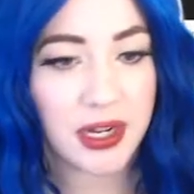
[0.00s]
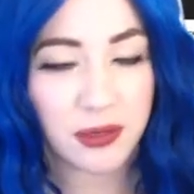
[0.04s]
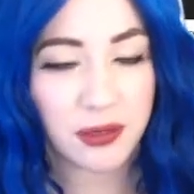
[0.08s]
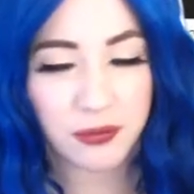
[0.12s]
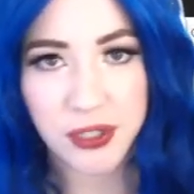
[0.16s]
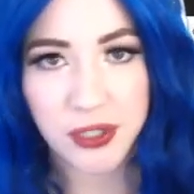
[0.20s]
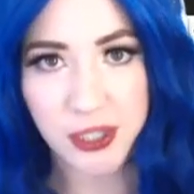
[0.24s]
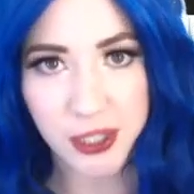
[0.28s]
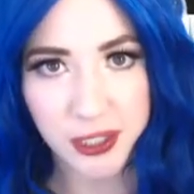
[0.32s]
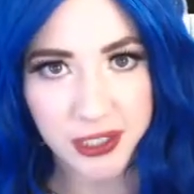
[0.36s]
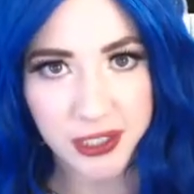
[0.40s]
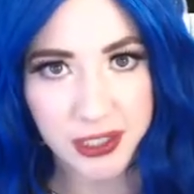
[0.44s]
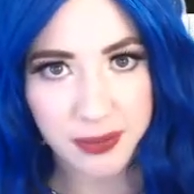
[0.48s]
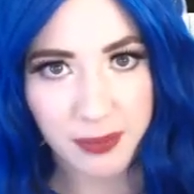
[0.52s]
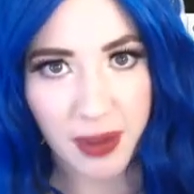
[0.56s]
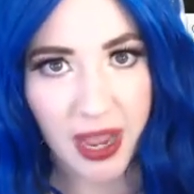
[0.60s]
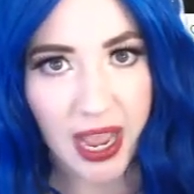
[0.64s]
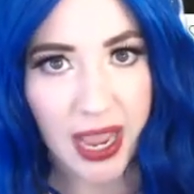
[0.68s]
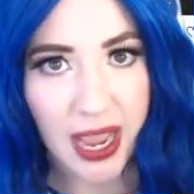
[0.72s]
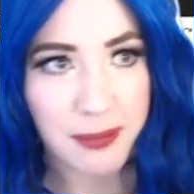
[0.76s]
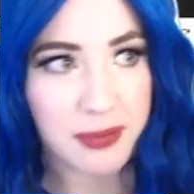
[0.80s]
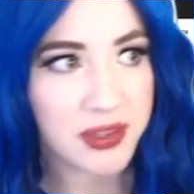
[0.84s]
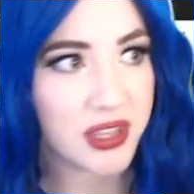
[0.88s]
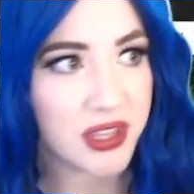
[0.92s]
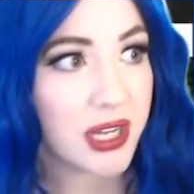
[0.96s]
returns pi.
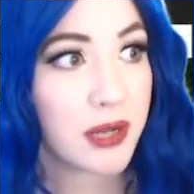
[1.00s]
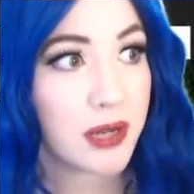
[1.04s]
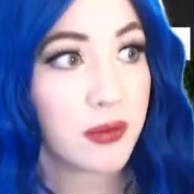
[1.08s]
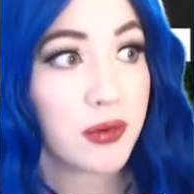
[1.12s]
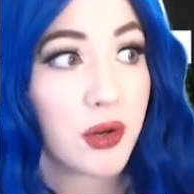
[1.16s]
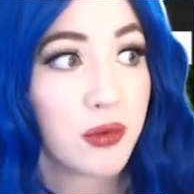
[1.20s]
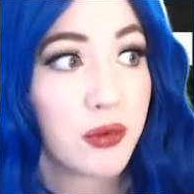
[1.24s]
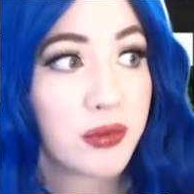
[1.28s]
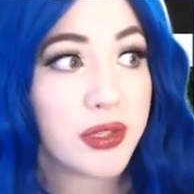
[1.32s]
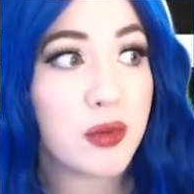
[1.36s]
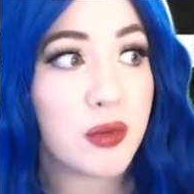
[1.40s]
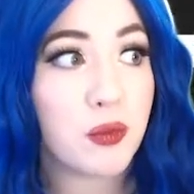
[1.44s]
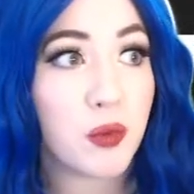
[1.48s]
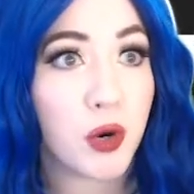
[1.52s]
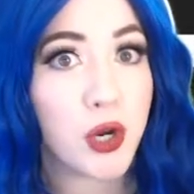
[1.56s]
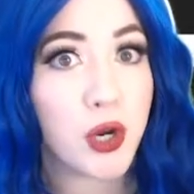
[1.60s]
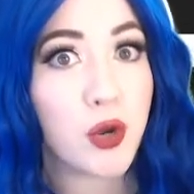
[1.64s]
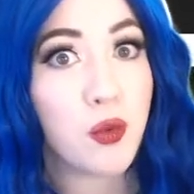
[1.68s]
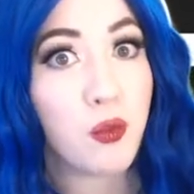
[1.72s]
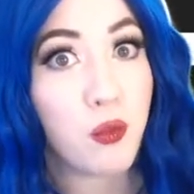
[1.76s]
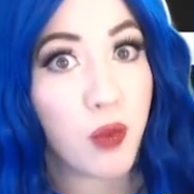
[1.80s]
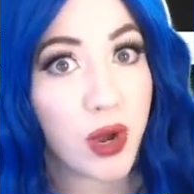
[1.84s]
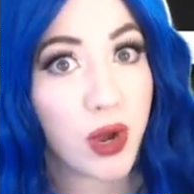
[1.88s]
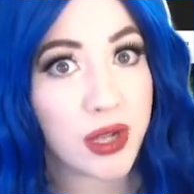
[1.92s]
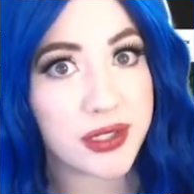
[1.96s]
But then it would only work
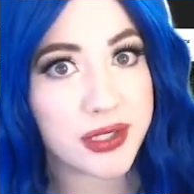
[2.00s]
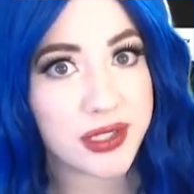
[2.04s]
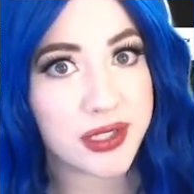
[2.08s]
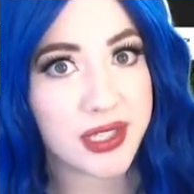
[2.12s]
once.